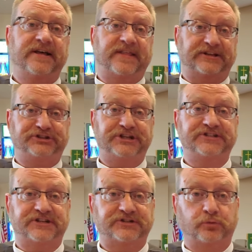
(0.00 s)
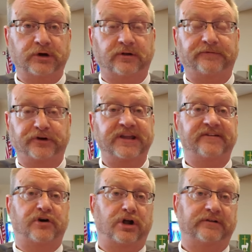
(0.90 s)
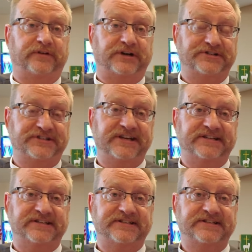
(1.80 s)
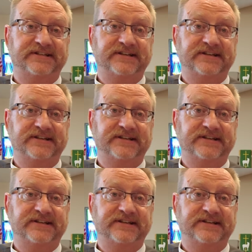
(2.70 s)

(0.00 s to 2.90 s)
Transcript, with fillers: that Jesus will forgive all of our sins.